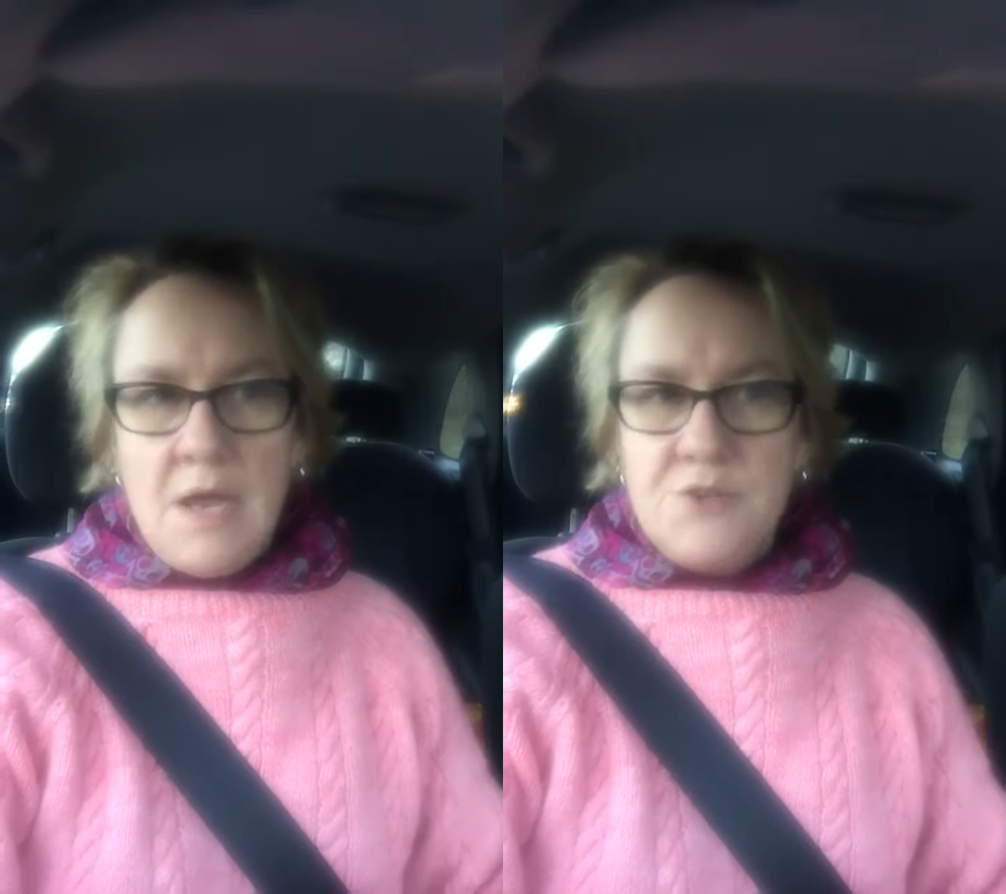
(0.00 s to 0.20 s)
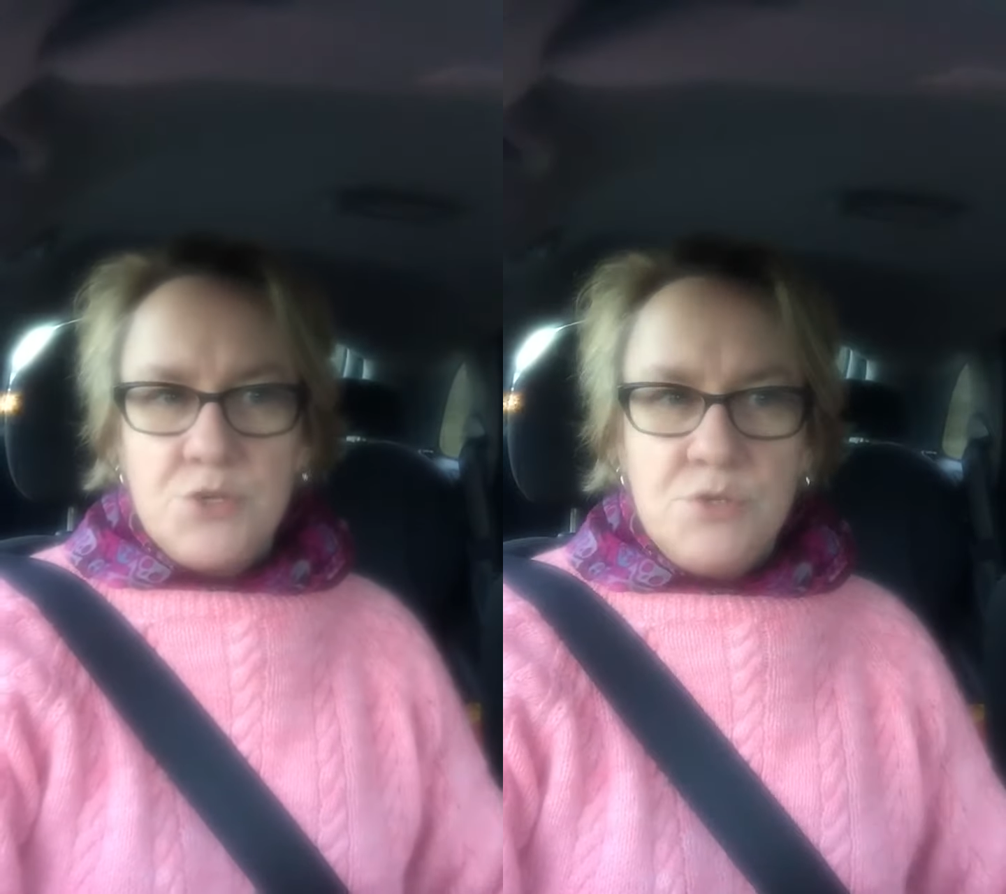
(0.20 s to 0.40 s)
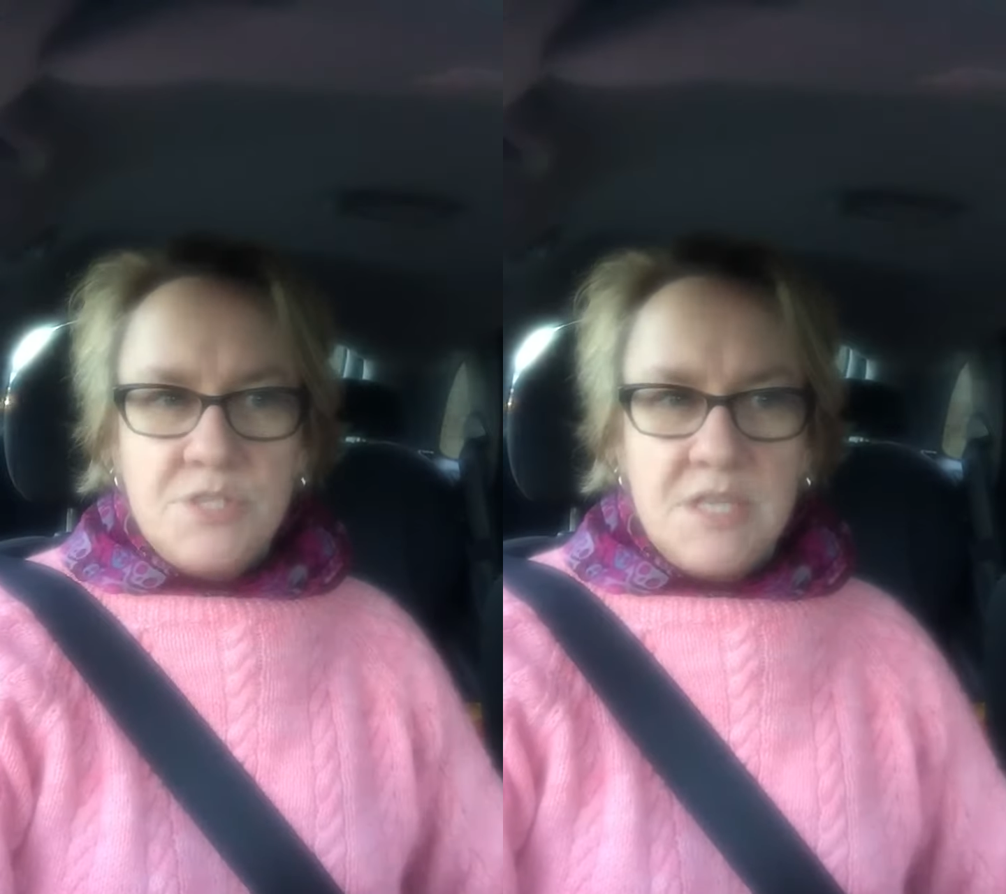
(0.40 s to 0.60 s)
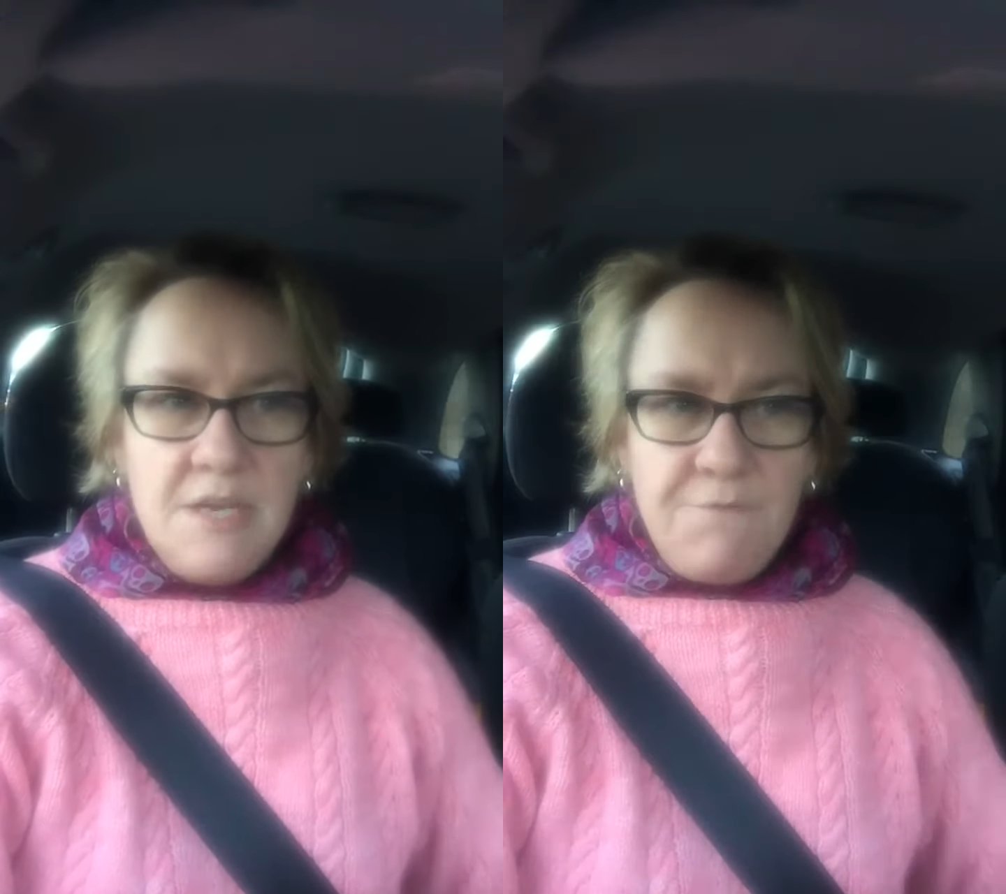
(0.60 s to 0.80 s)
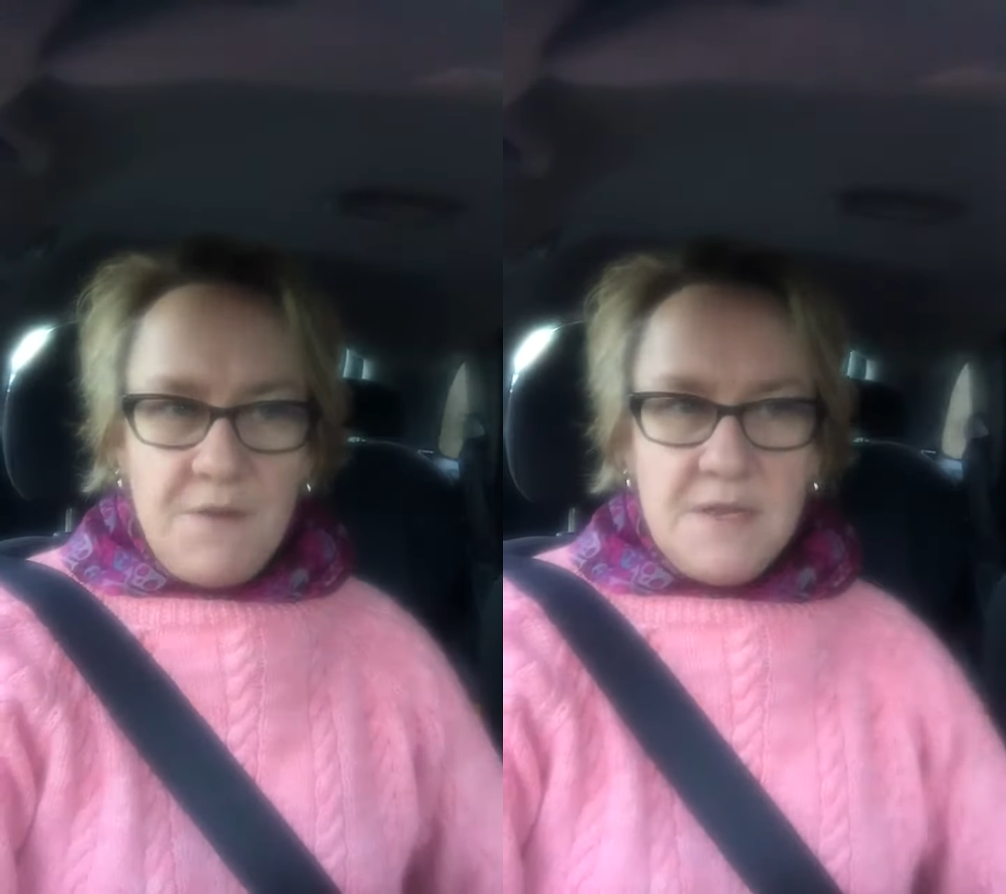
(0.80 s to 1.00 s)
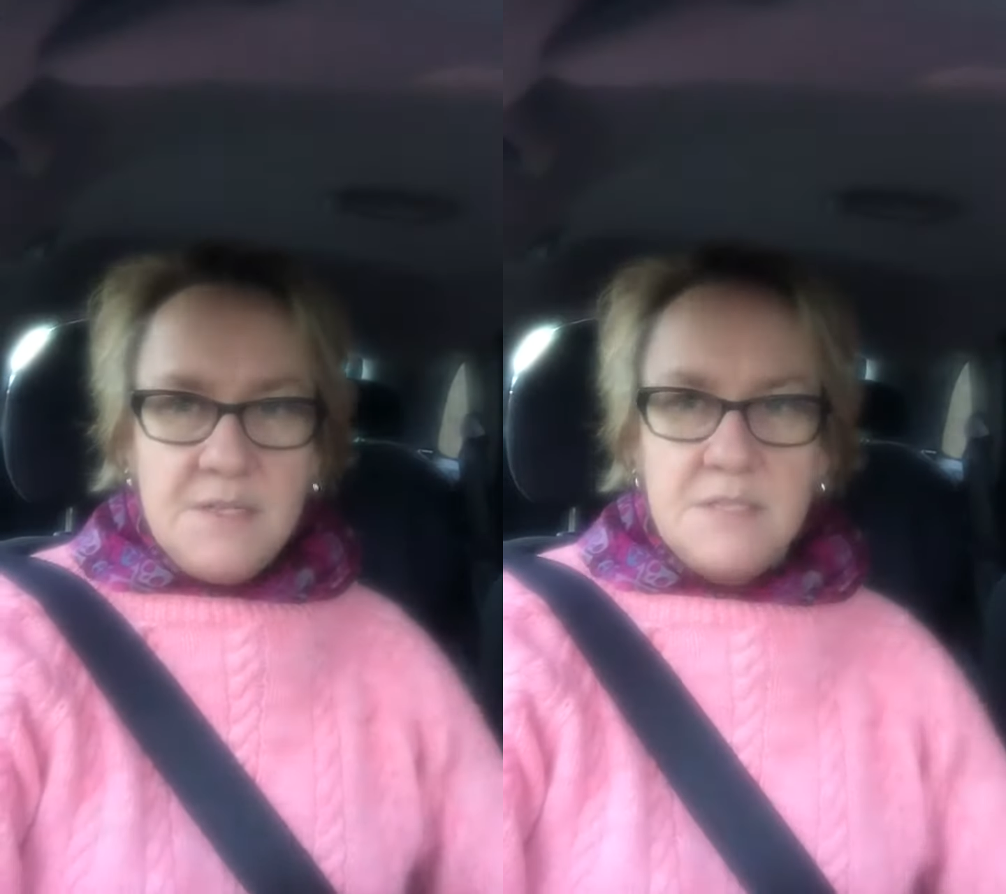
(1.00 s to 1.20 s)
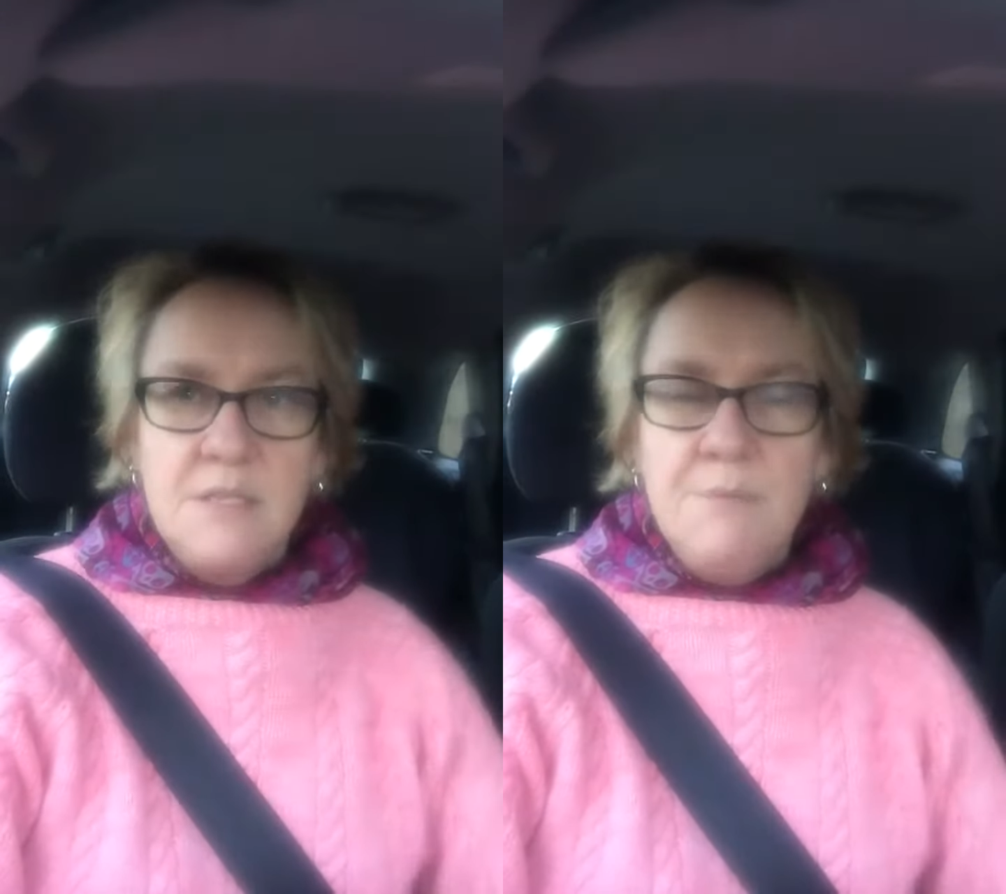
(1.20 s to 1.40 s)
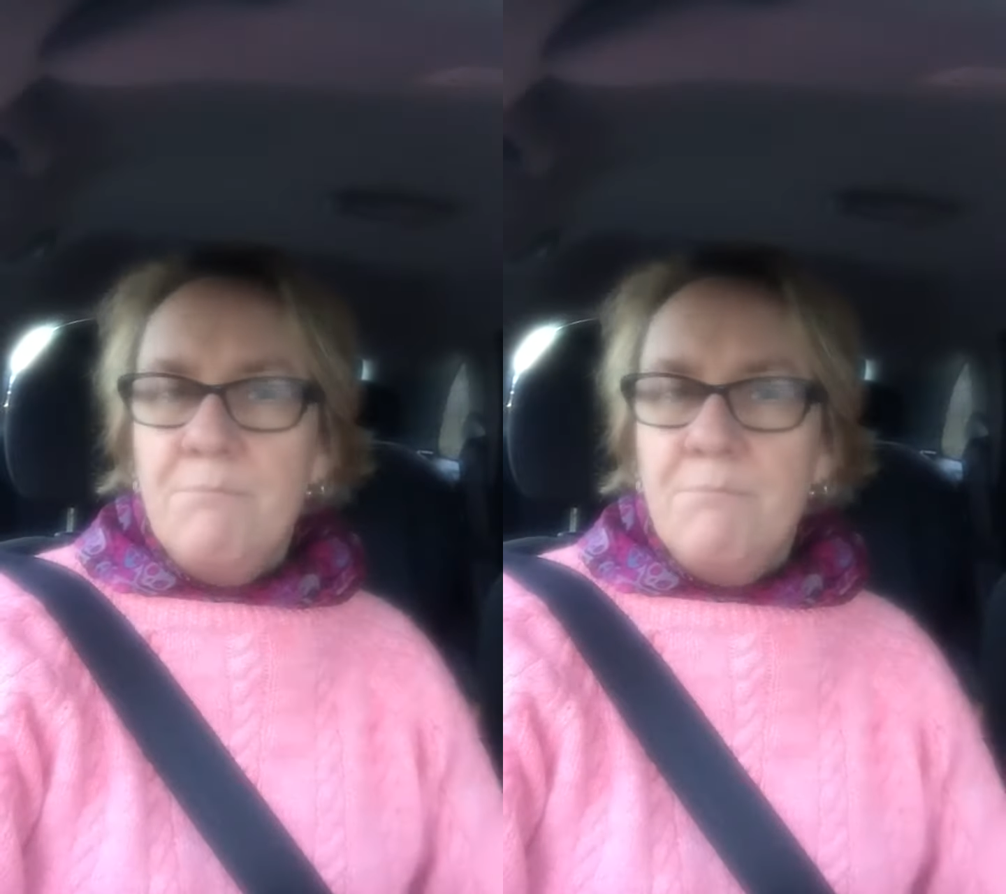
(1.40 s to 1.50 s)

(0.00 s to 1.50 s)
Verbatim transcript: and do silly things,